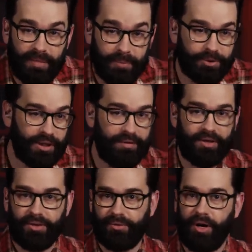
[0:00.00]
people
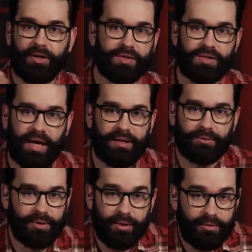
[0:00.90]
driving on the wrong side of
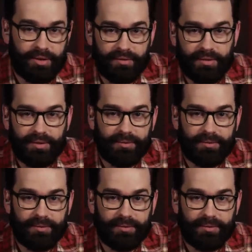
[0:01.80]
the road